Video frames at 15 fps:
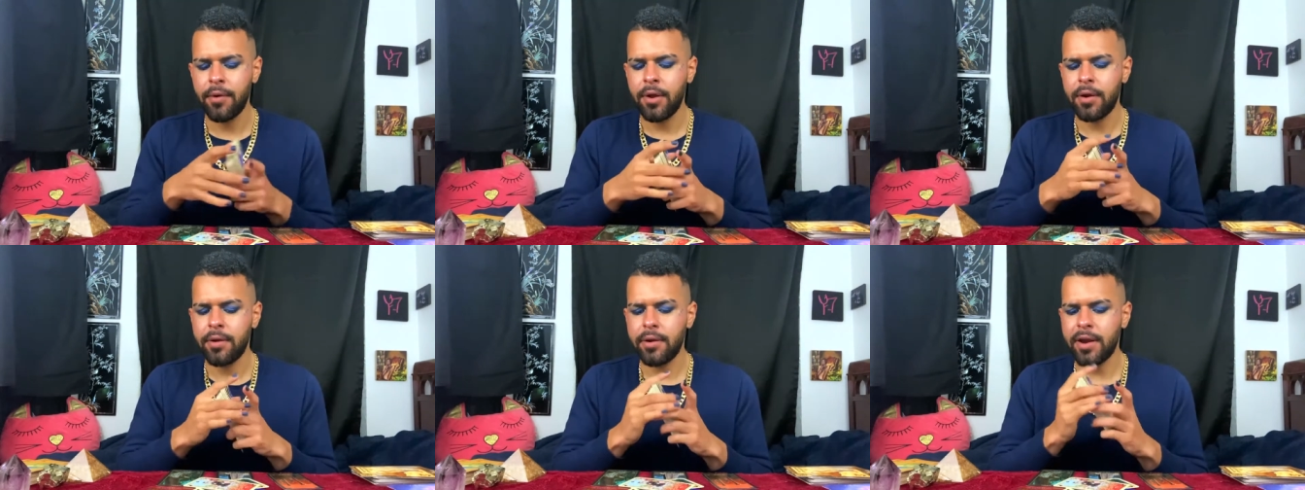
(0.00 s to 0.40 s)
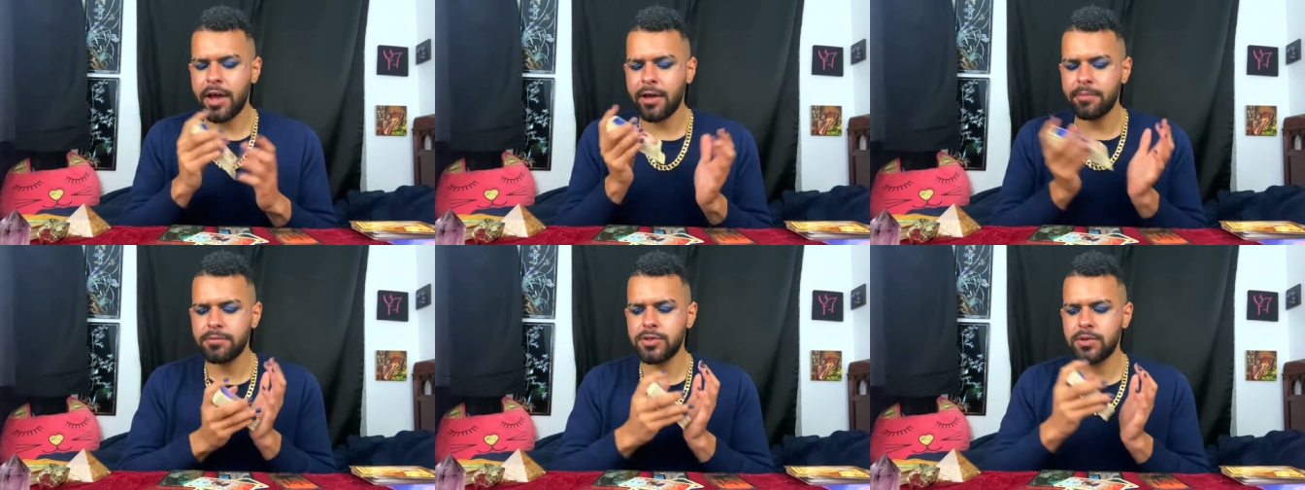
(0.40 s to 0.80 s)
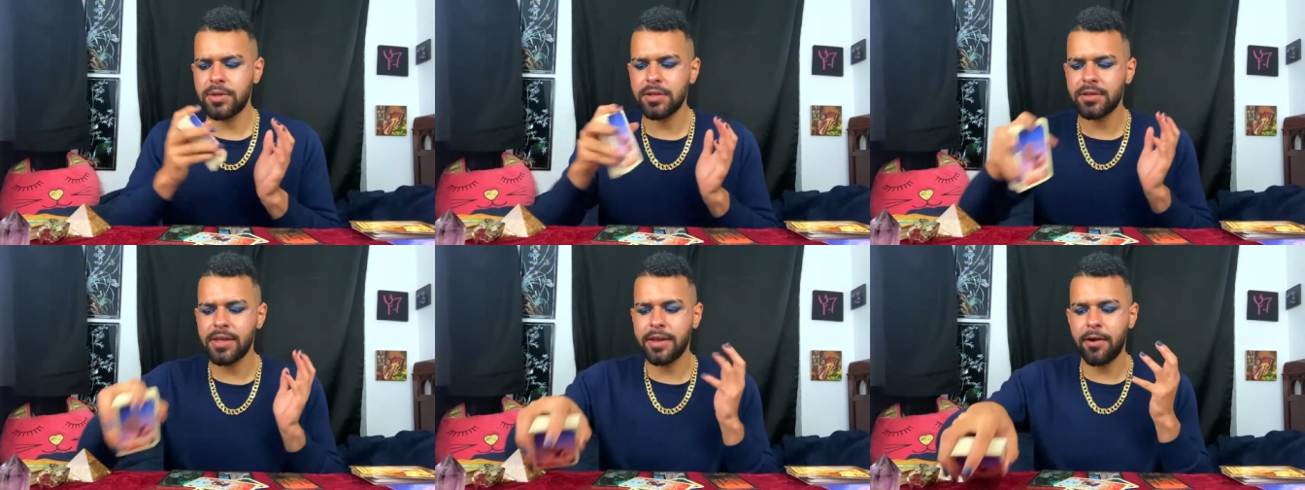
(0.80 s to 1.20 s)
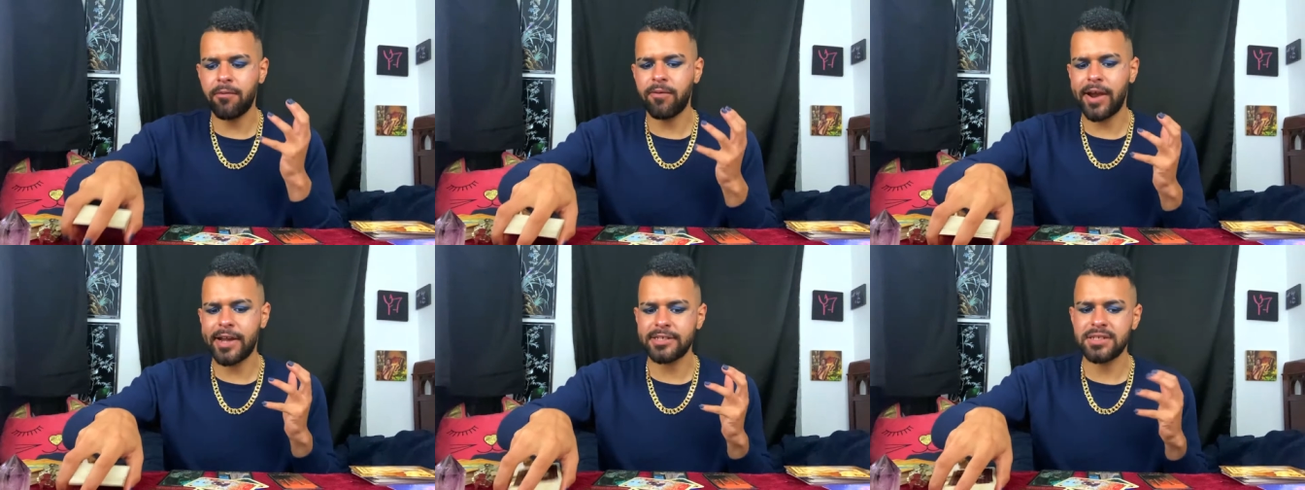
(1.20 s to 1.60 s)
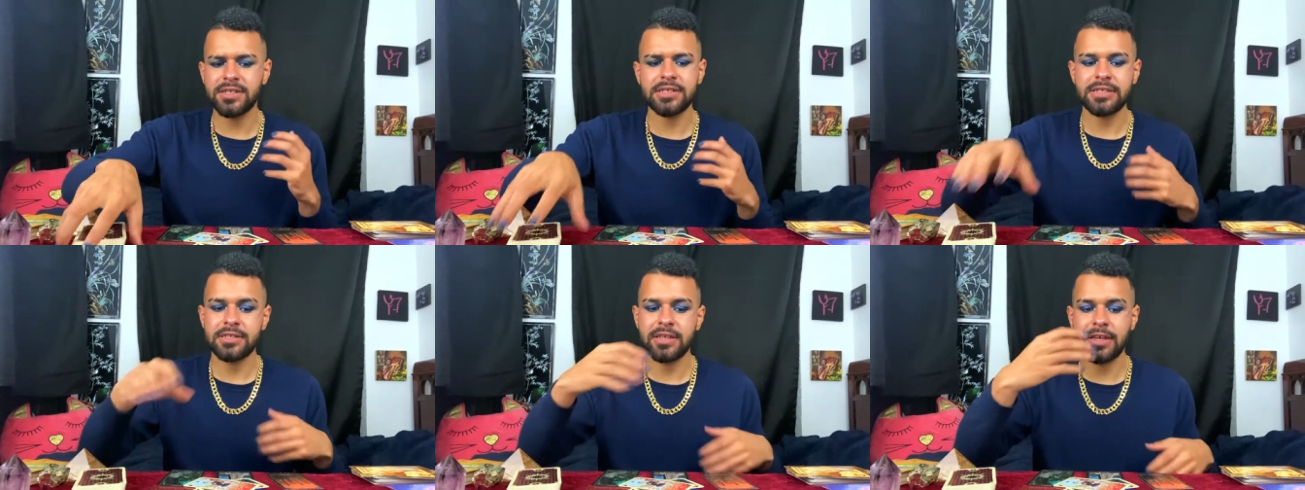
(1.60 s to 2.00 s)
not doing like a rash,
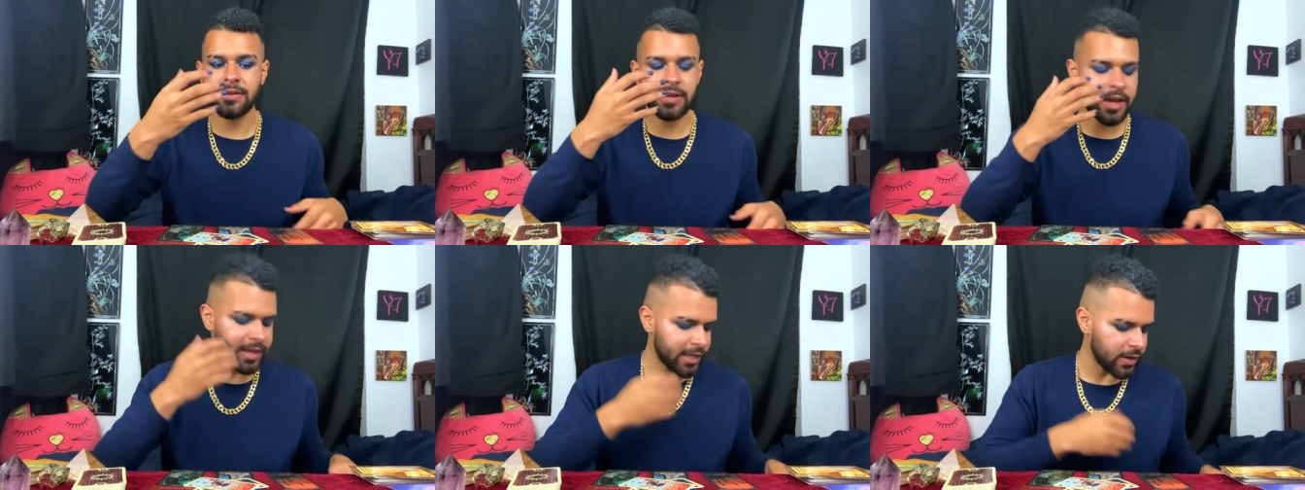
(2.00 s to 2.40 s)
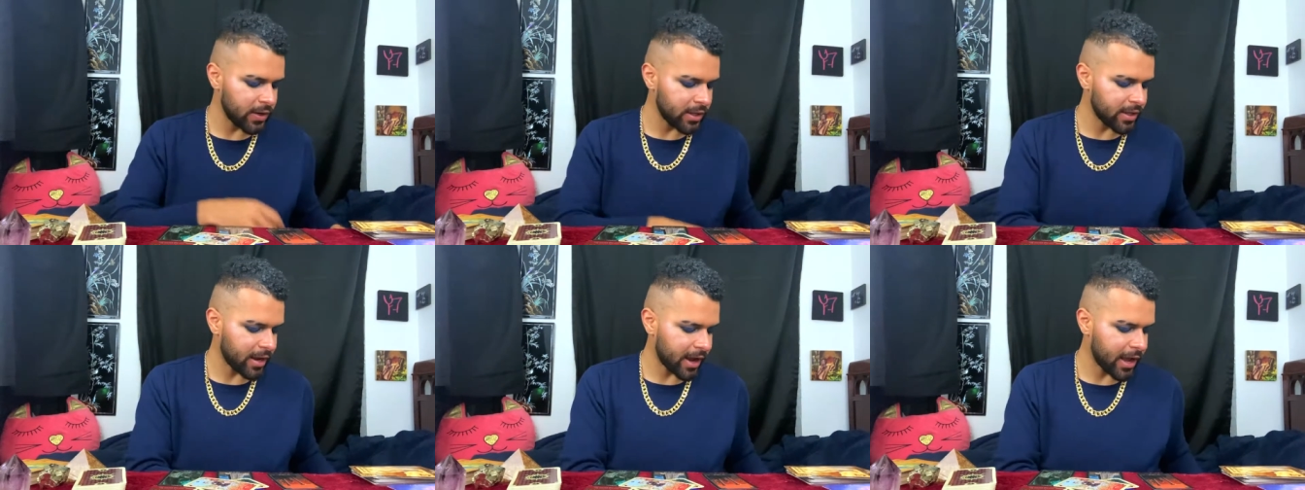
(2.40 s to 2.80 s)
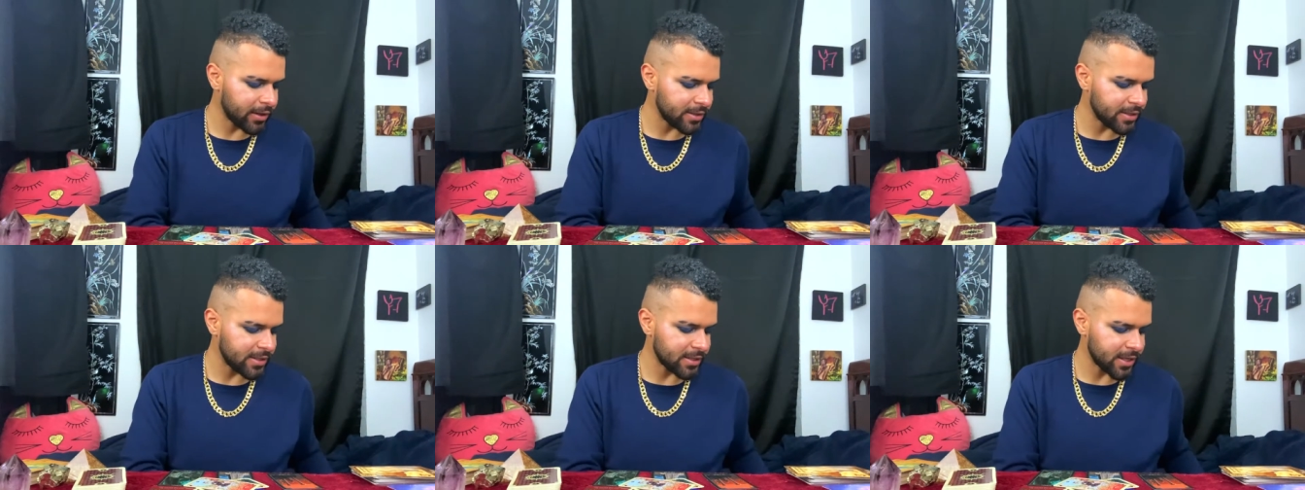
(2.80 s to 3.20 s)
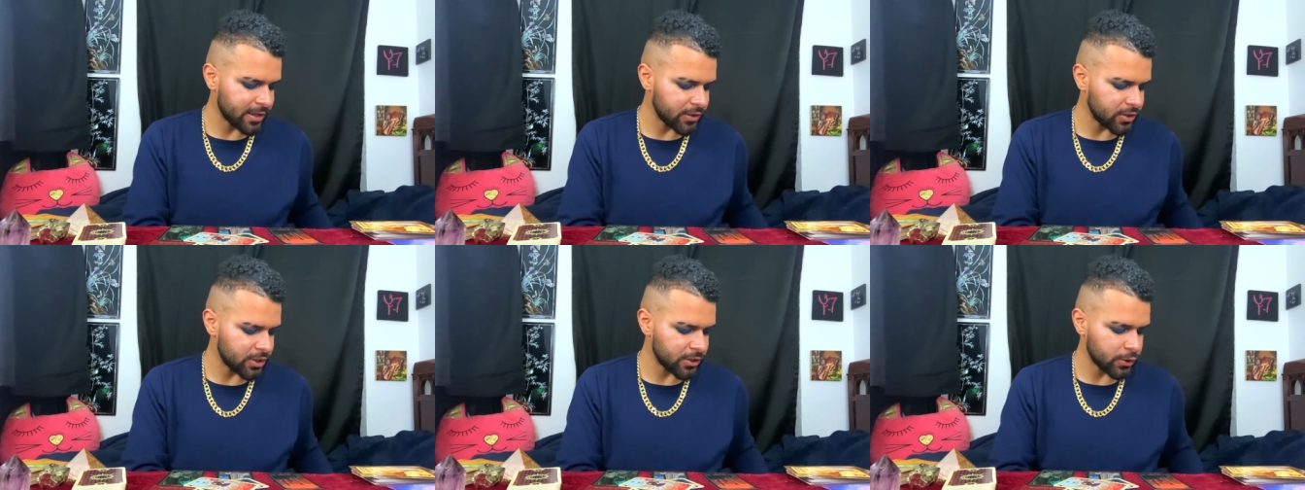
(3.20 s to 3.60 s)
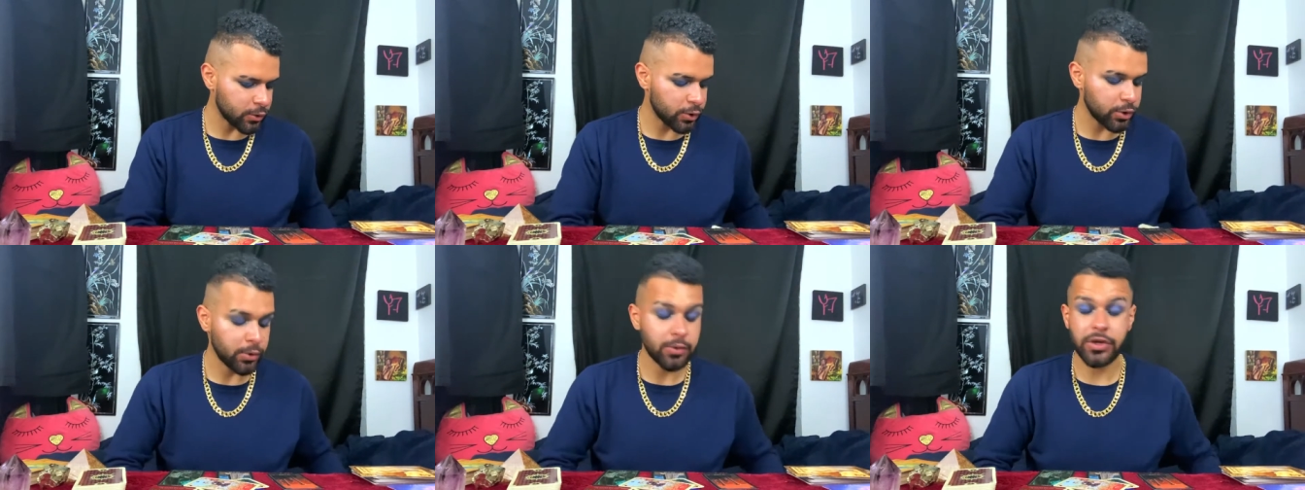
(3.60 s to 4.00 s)
just like not hearing like how these energies are
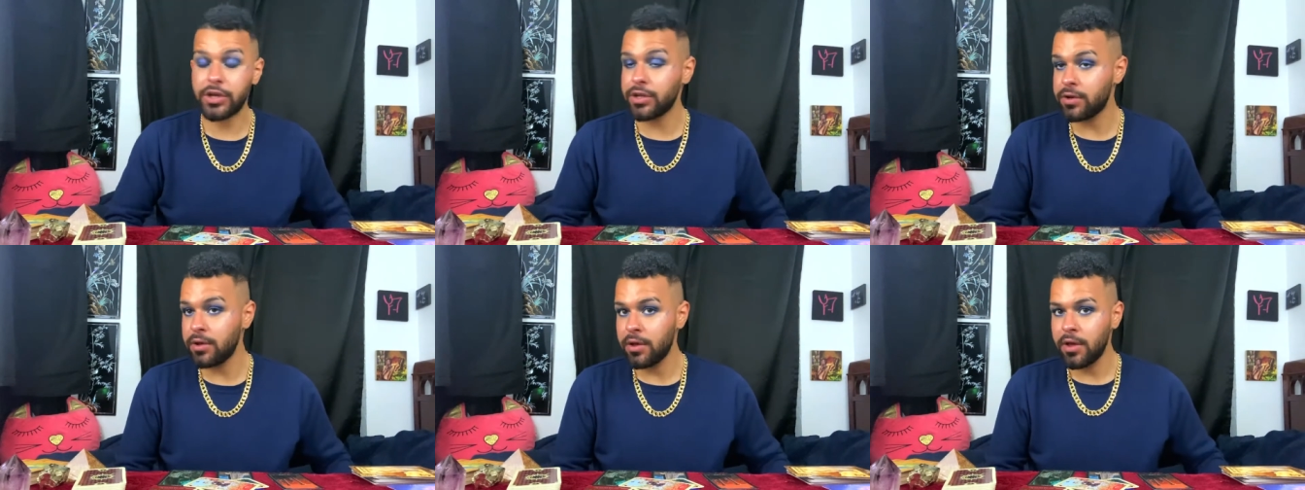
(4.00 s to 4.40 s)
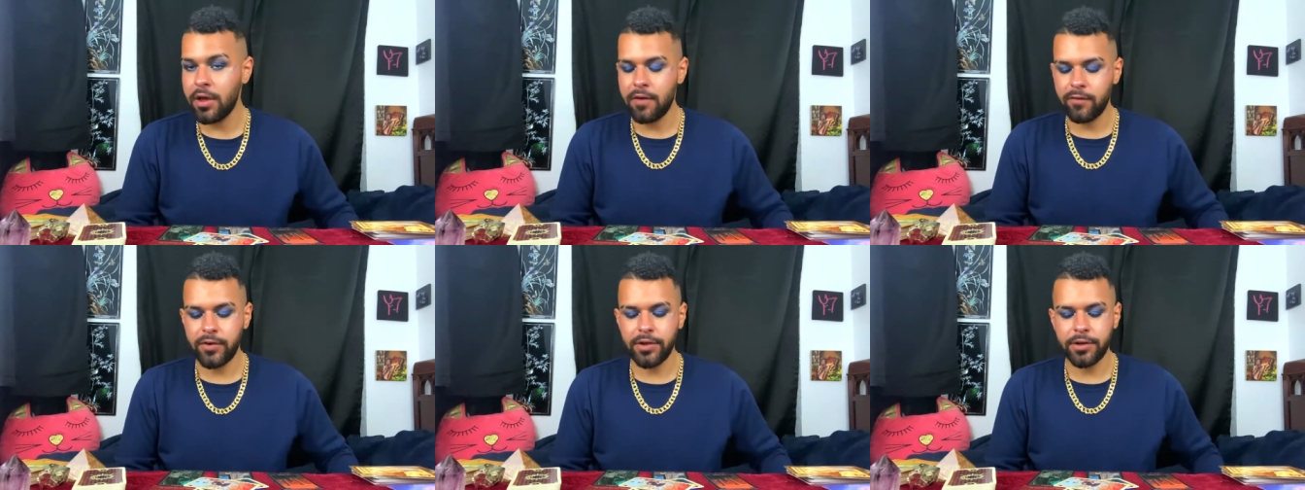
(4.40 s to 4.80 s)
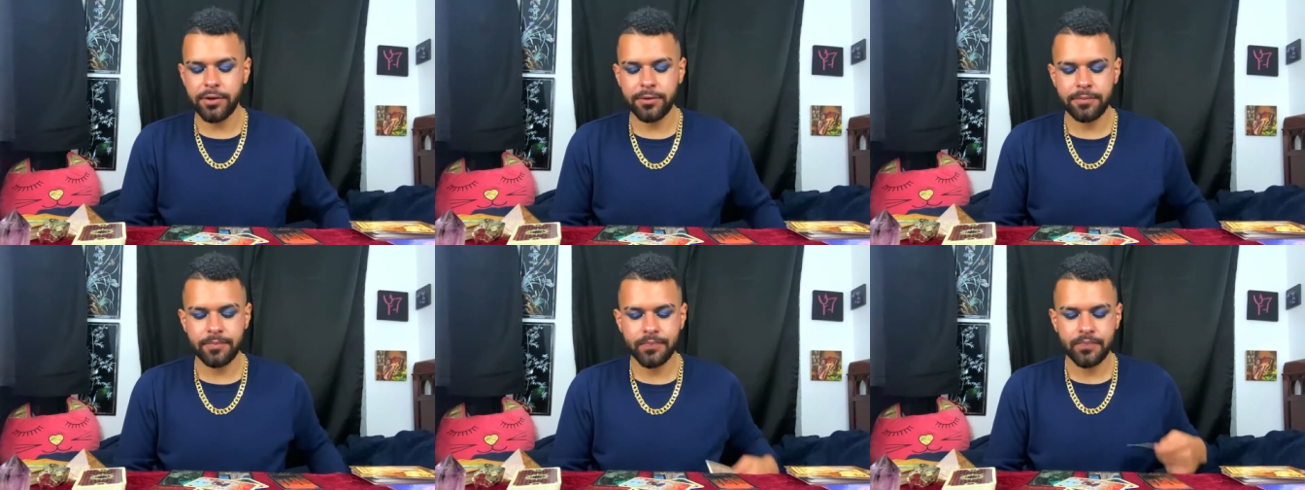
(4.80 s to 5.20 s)
so good for you,